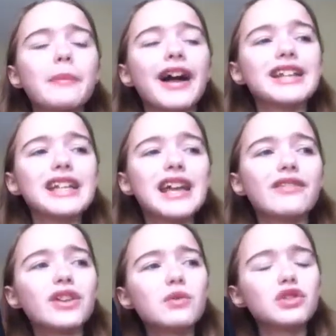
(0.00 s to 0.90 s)
but
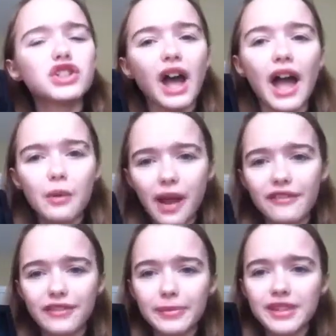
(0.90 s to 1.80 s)
if you shy
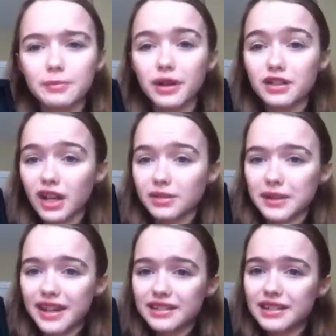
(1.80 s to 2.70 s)
away from this book just
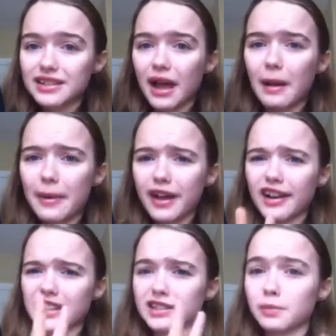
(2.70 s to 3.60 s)
because it's
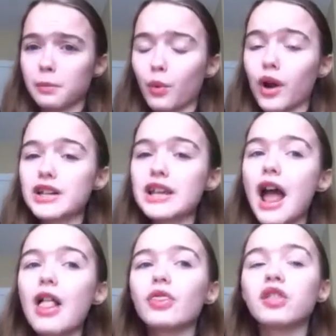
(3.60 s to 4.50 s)
about a sport,
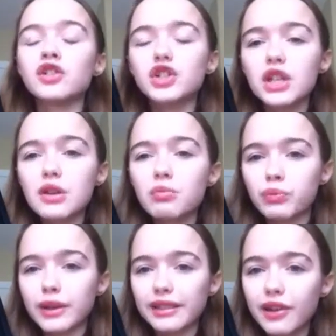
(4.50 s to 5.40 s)
she
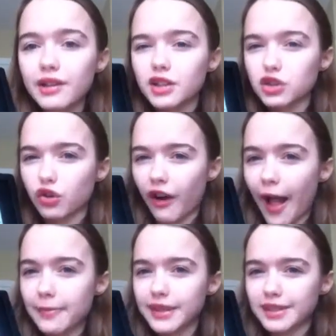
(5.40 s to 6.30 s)
really
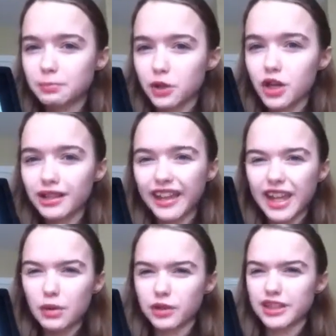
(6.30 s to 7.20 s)
described this book
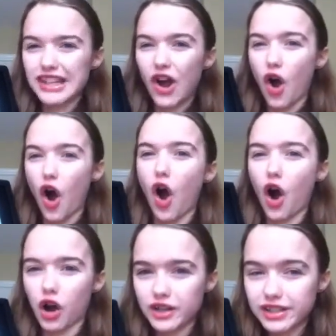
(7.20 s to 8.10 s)
like it was an
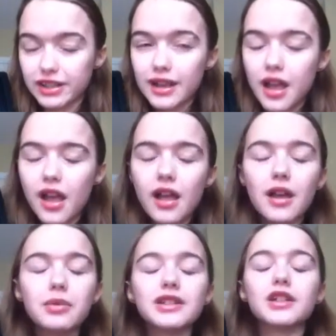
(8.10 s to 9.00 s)
art.
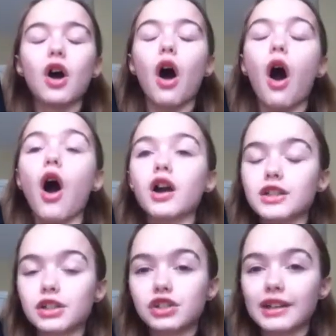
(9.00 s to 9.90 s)
It was an
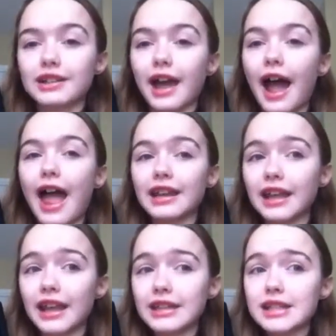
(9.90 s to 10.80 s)
art, Jessica, and
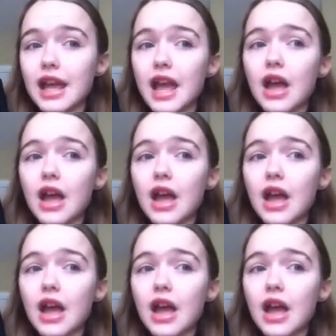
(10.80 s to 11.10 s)
it